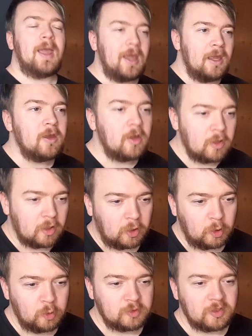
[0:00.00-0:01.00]
In
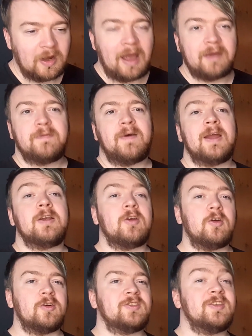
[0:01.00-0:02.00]
conclusion, I find
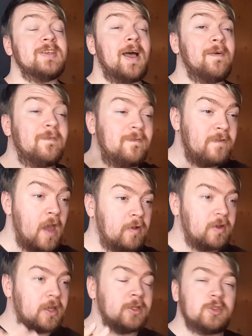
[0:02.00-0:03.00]
curses are
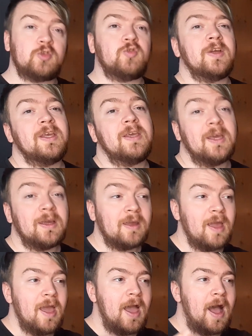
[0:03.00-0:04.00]
very intriguing
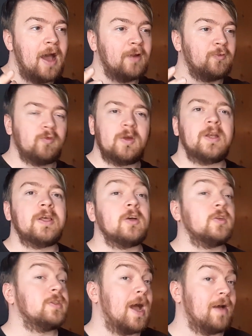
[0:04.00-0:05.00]
and really
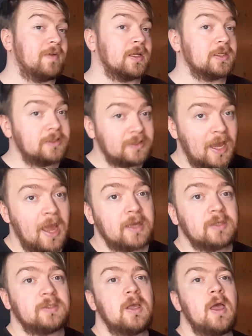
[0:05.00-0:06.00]
good to have in
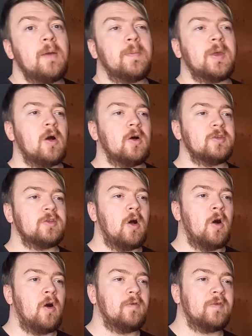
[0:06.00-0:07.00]
decks because
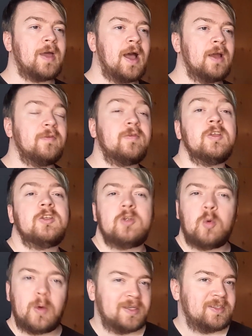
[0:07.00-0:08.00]
of kind of the
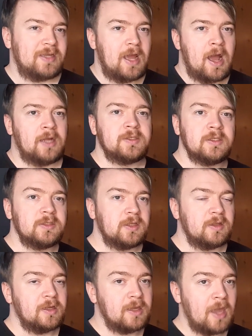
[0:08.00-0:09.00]
twist it adds into
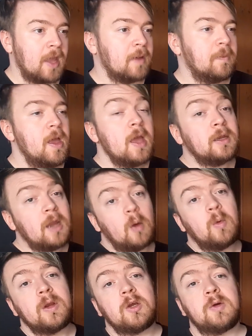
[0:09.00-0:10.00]
the game.
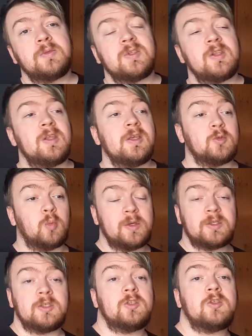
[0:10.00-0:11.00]
Now when it comes to this,
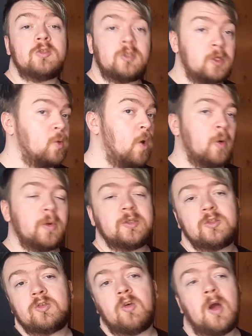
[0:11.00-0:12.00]
wizards do
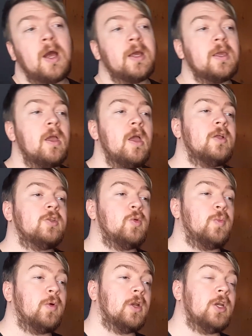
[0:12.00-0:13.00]
always try to
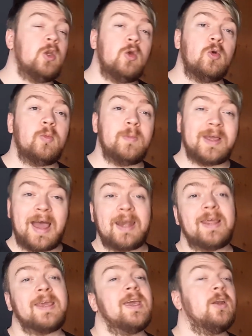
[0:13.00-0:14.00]
put a new
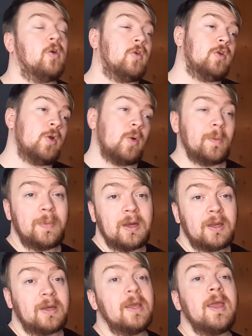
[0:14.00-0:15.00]
mechanic in or a new
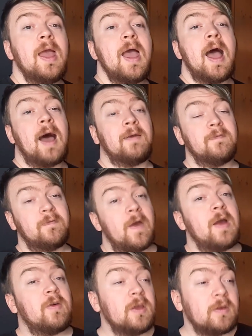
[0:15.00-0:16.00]
ability, and
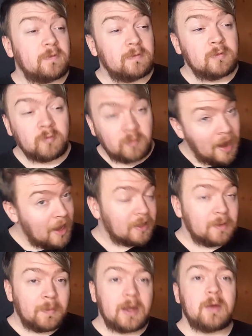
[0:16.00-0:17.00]
very rarely,
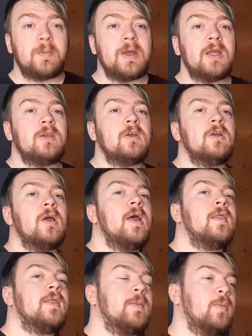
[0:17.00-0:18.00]
in my opinion,
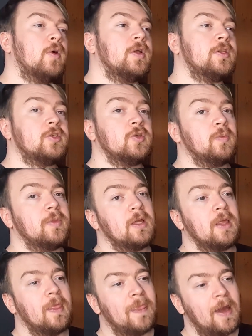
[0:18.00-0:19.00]
they put in
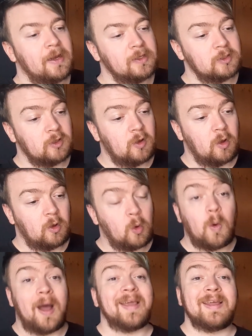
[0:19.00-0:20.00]
something that is
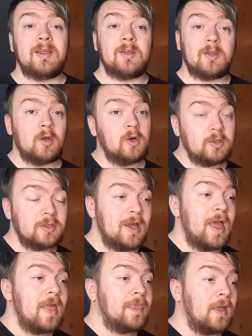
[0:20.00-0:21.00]
quite good.
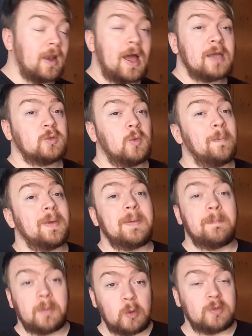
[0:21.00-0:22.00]
The last one
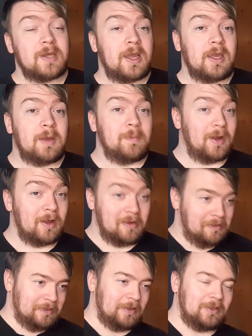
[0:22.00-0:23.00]
being Mutate. In my
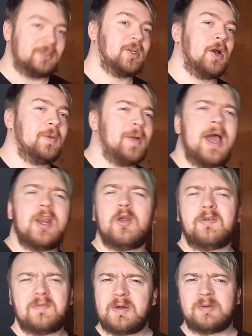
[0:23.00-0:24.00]
honest god, I
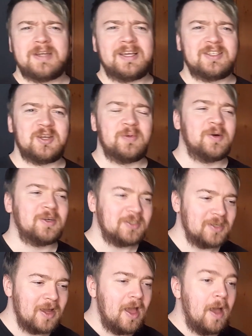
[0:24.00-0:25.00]
love Mutate so
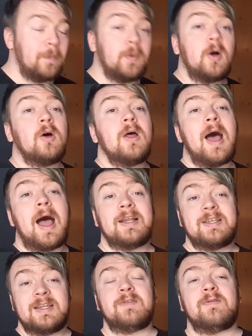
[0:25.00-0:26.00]
much, but I
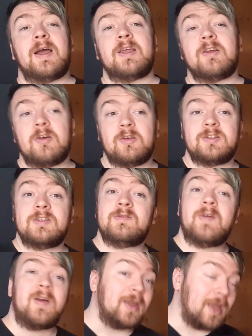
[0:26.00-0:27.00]
did find curses
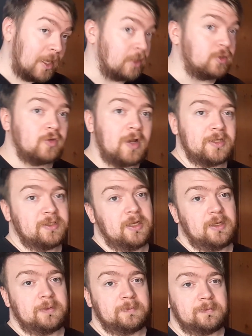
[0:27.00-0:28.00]
very interesting.
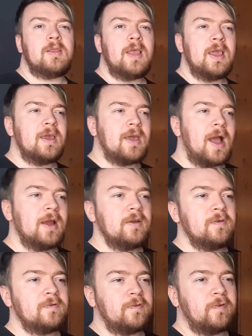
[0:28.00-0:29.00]
They kind
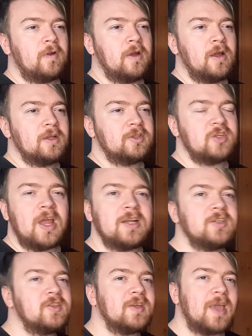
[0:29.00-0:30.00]
of
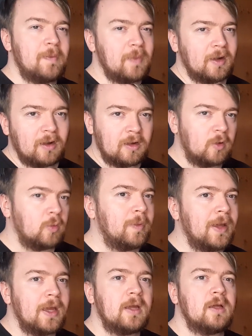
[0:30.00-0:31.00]
changed the game a little
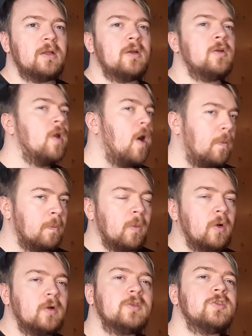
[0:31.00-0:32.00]
bit, not
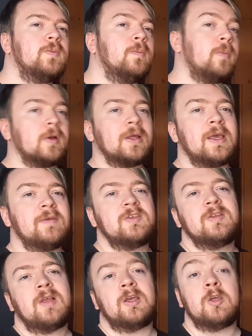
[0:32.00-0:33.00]
much, but it gives
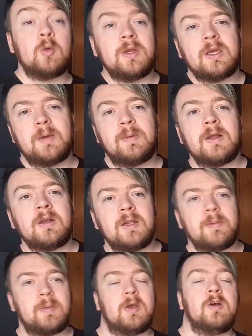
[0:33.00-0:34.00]
you that unique
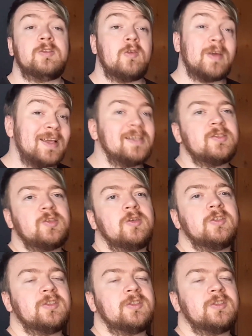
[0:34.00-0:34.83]
ability because there is those